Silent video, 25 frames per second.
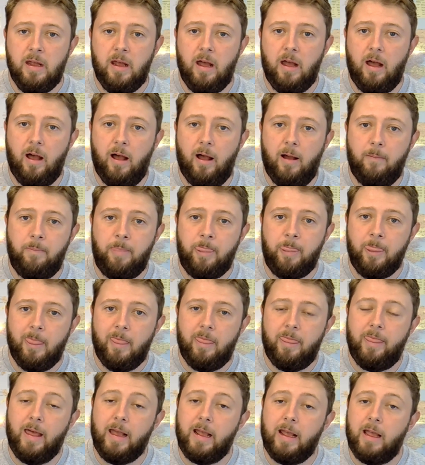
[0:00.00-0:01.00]

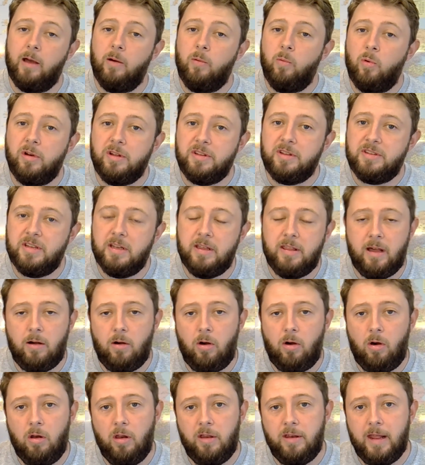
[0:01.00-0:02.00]
They're going to want to see that
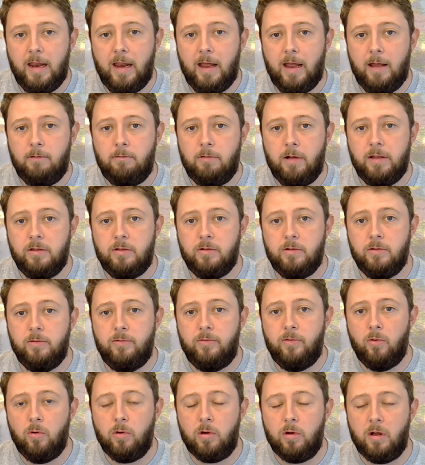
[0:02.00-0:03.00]
holiday let rental
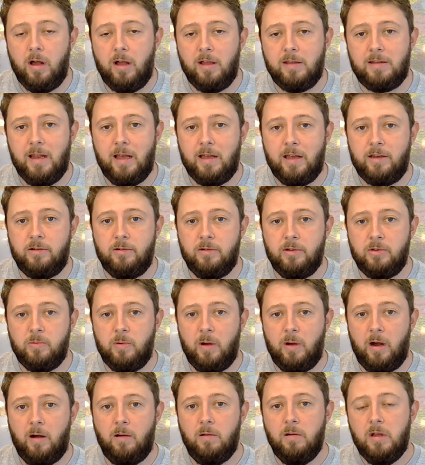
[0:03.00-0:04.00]
forecast letter as
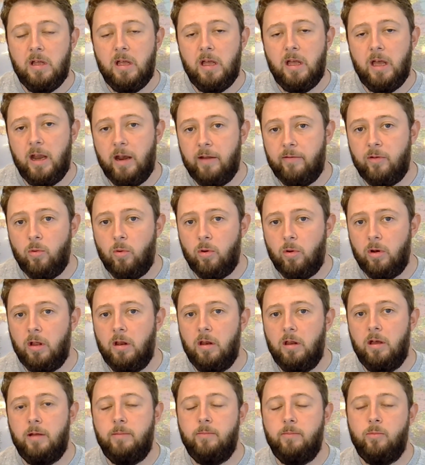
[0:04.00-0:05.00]
well. And if you want to
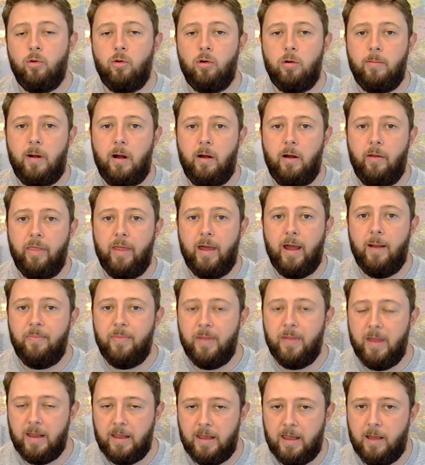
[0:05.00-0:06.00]
learn more about that,
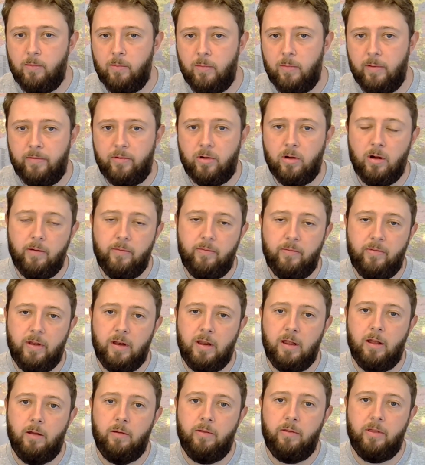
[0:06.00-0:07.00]
again, we've got a
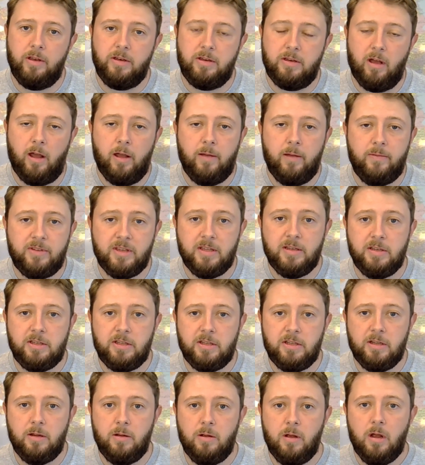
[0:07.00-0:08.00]
video that dives
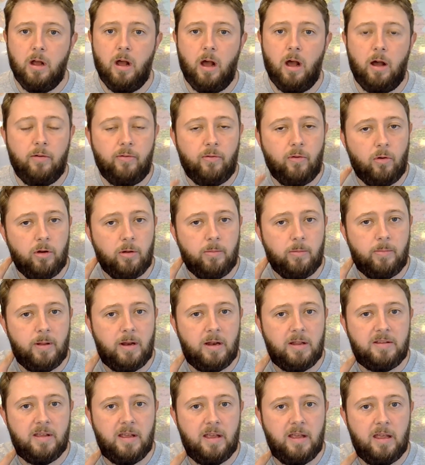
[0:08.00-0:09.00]
into
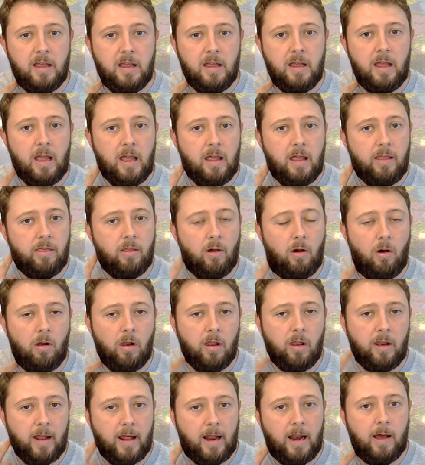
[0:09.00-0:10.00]
affordability in the
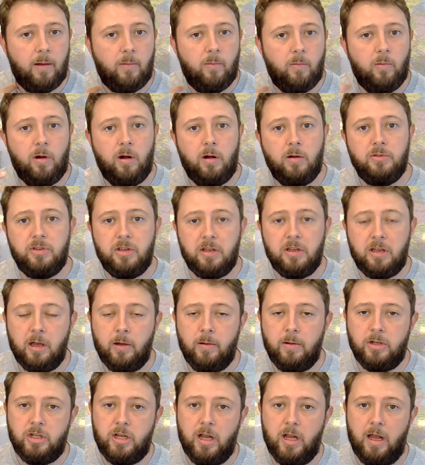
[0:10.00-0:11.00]
holiday let world, so go
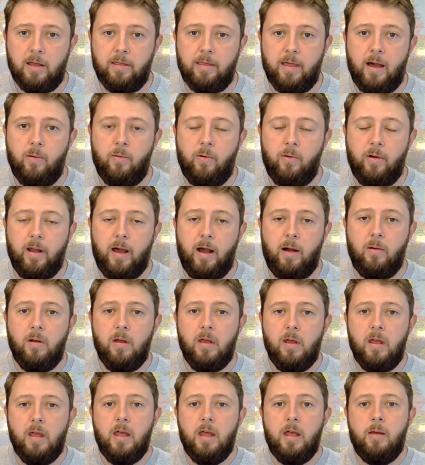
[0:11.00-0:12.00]
and check that one out.
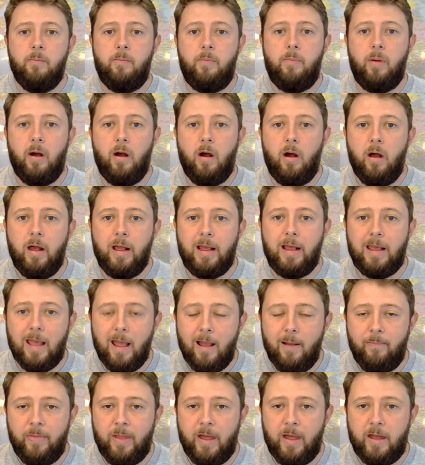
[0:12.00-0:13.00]
But
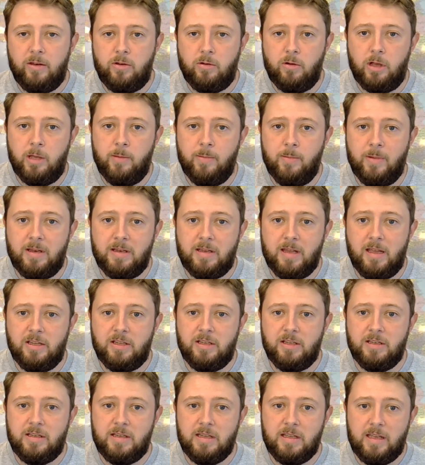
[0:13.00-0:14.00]
getting that
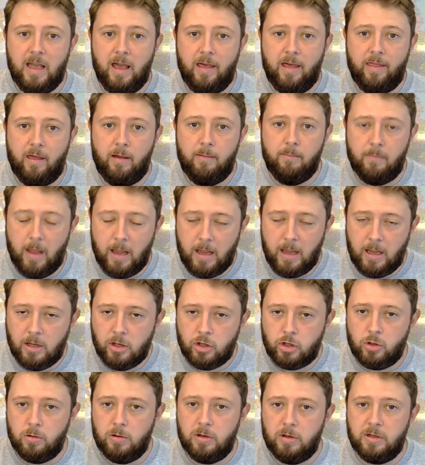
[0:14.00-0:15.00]
documentation together, making
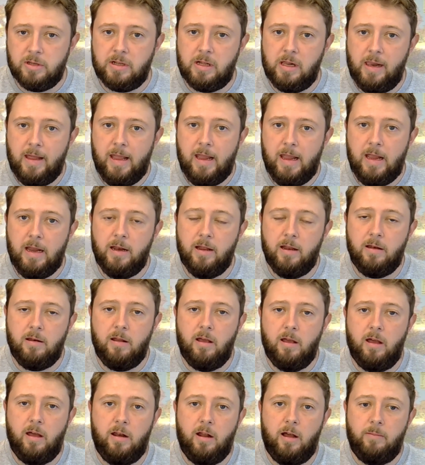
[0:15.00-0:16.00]
sure it's clean
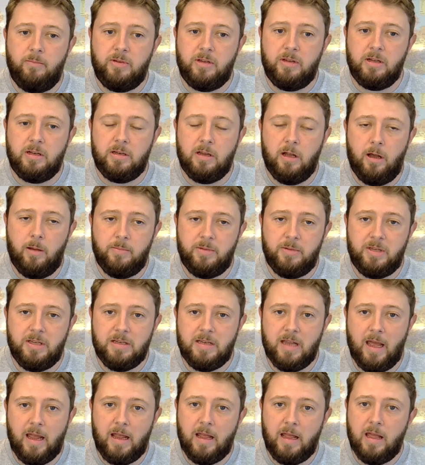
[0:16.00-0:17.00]
and up to
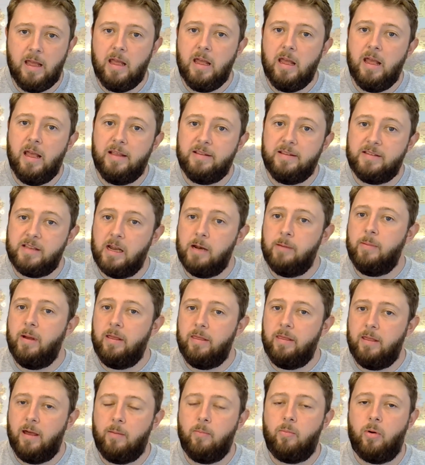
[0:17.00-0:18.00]
date, is going to
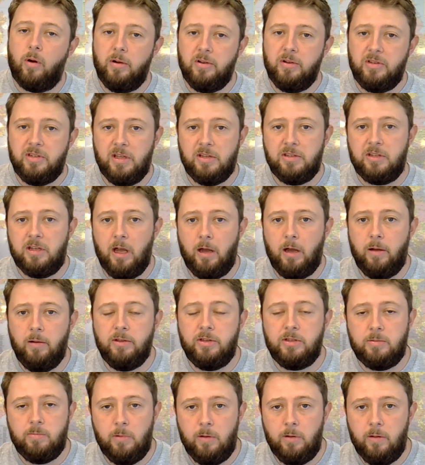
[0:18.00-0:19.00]
make that process go
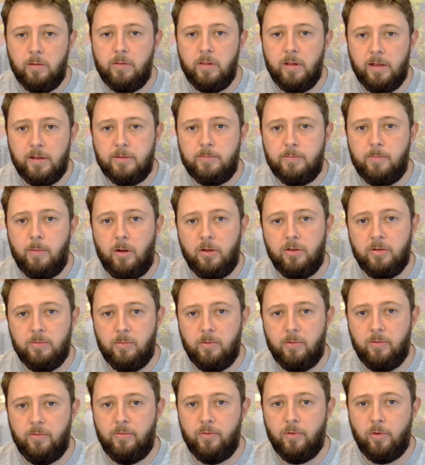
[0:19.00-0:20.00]
as smoothly as
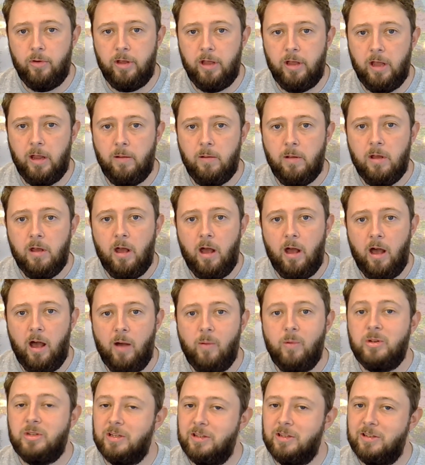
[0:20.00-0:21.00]
possible for you,
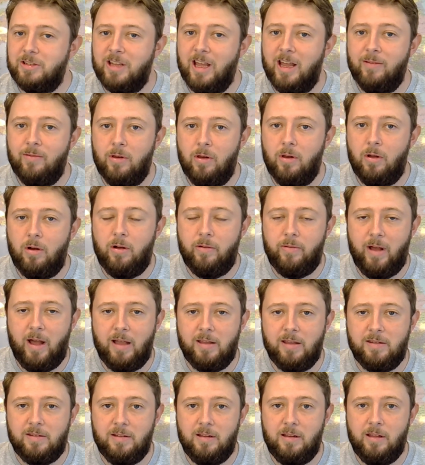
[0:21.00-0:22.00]
which can save a lot of
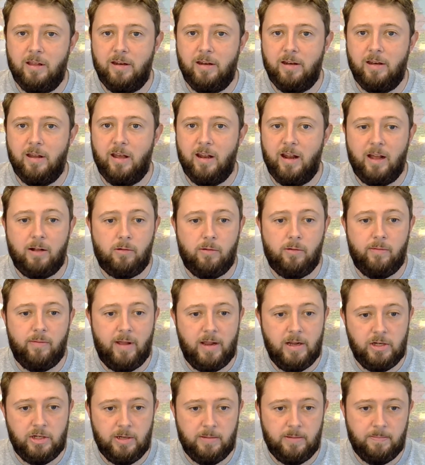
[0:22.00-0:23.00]
hassle and
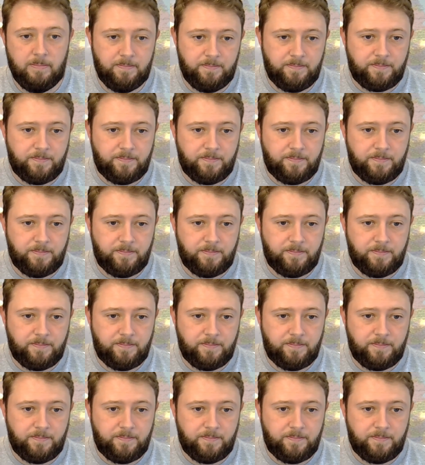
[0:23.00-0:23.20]
aggravation.